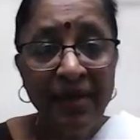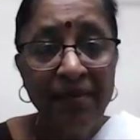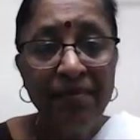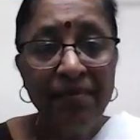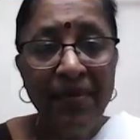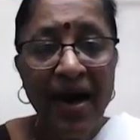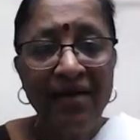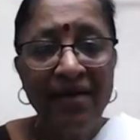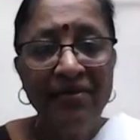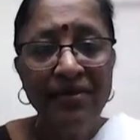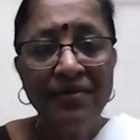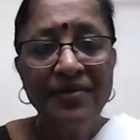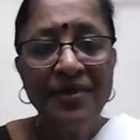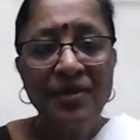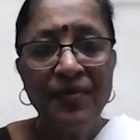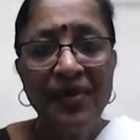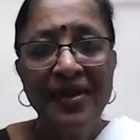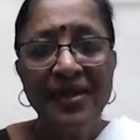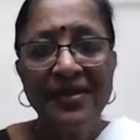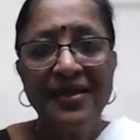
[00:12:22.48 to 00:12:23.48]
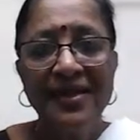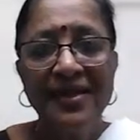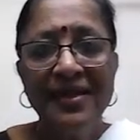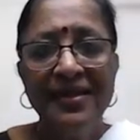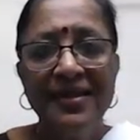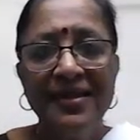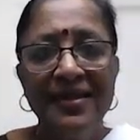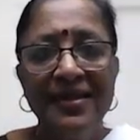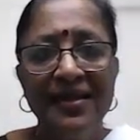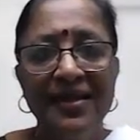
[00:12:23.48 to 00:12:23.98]
yam bhavam
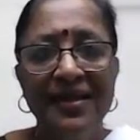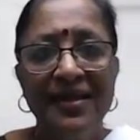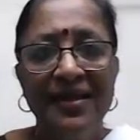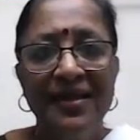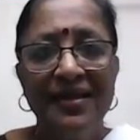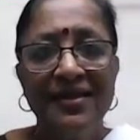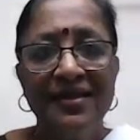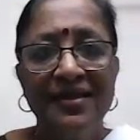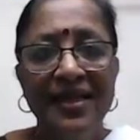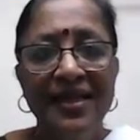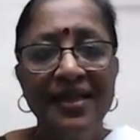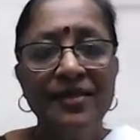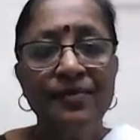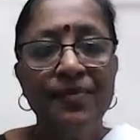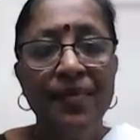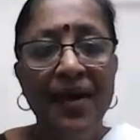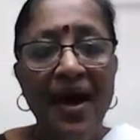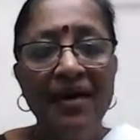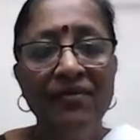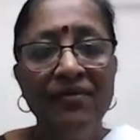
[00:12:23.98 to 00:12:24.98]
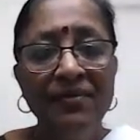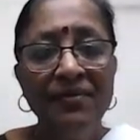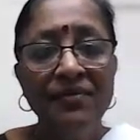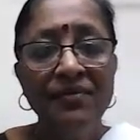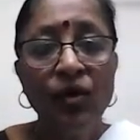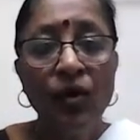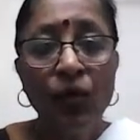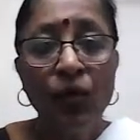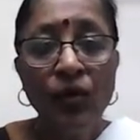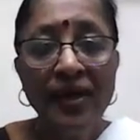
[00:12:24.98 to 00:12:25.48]
smarati, tad
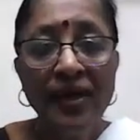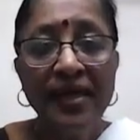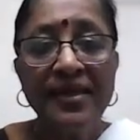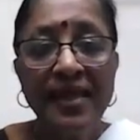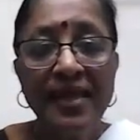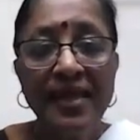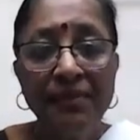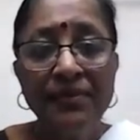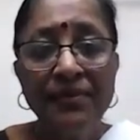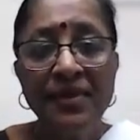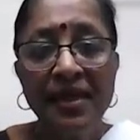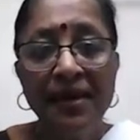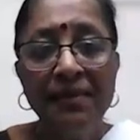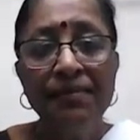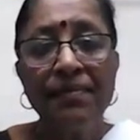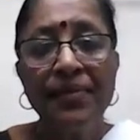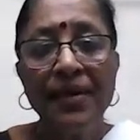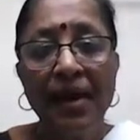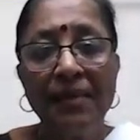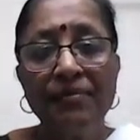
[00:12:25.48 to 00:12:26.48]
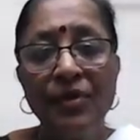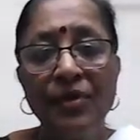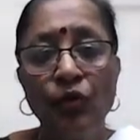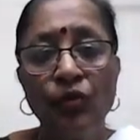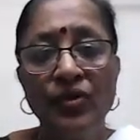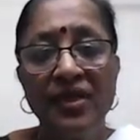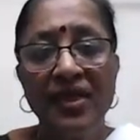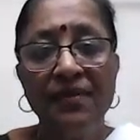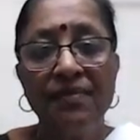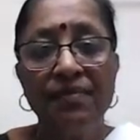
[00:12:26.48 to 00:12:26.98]
bhavam only tam
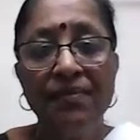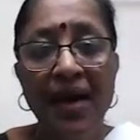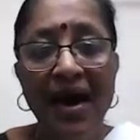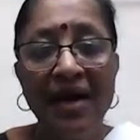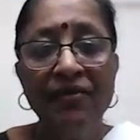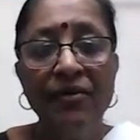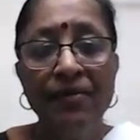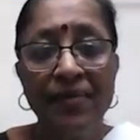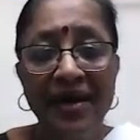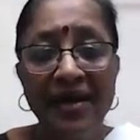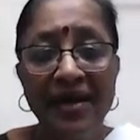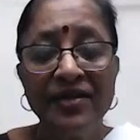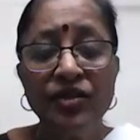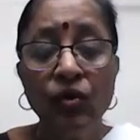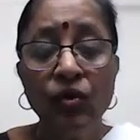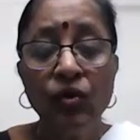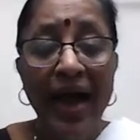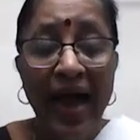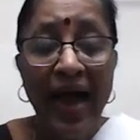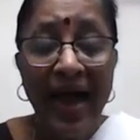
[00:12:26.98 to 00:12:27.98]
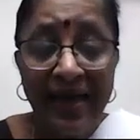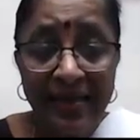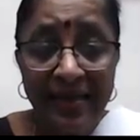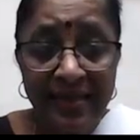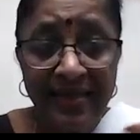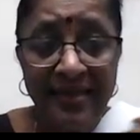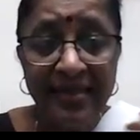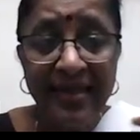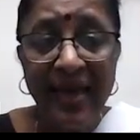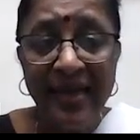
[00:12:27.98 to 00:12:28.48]
prapnoti. Bhavam. So
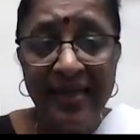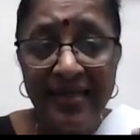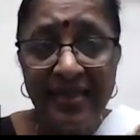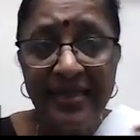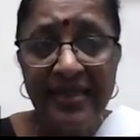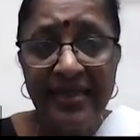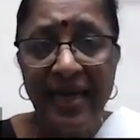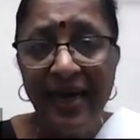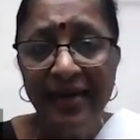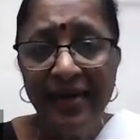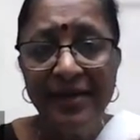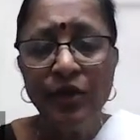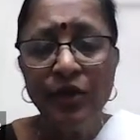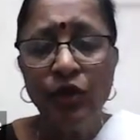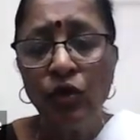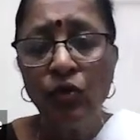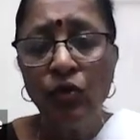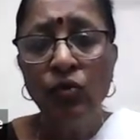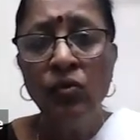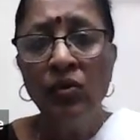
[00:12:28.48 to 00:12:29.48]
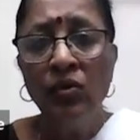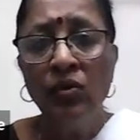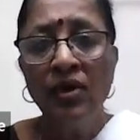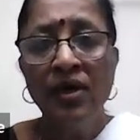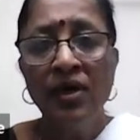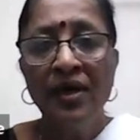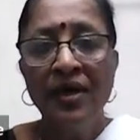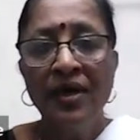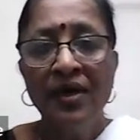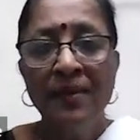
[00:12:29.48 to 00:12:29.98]
as I start to
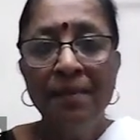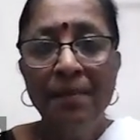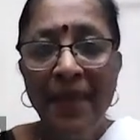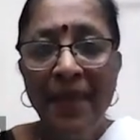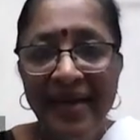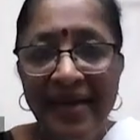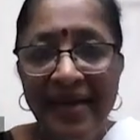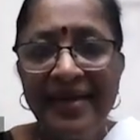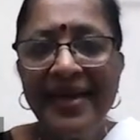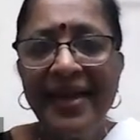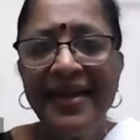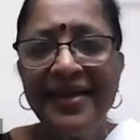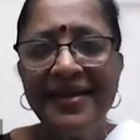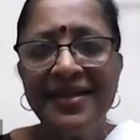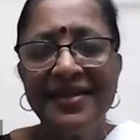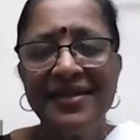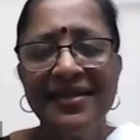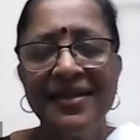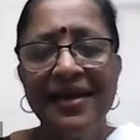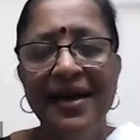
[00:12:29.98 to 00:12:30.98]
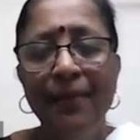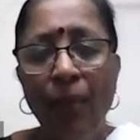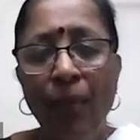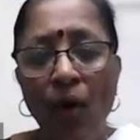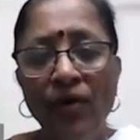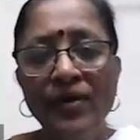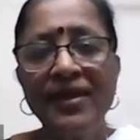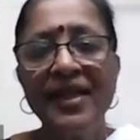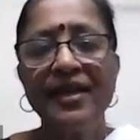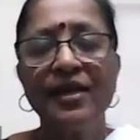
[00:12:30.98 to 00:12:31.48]
meditate
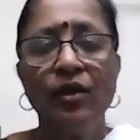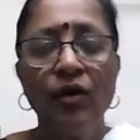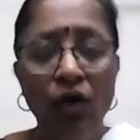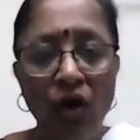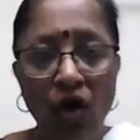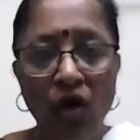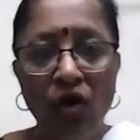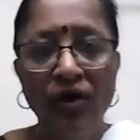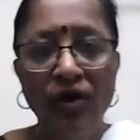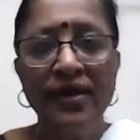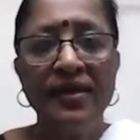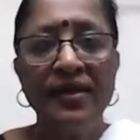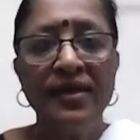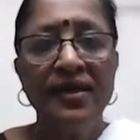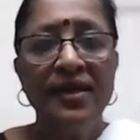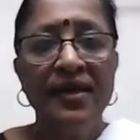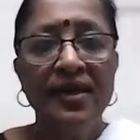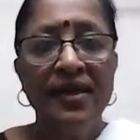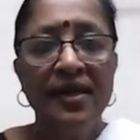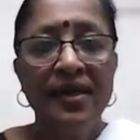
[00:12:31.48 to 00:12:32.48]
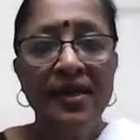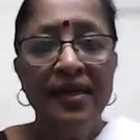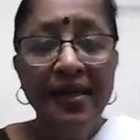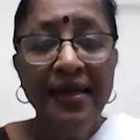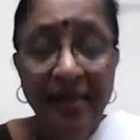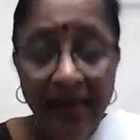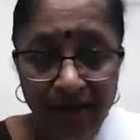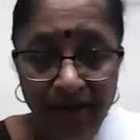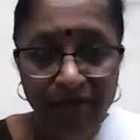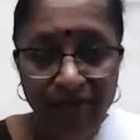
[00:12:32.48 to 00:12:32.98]
upon that Lord
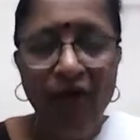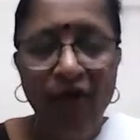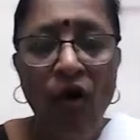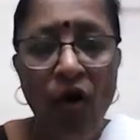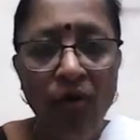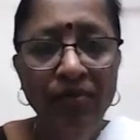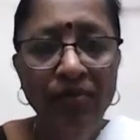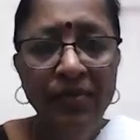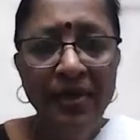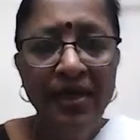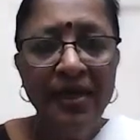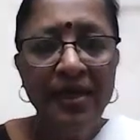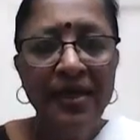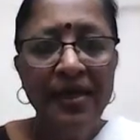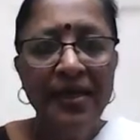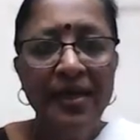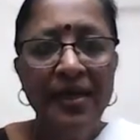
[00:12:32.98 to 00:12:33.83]
in the form,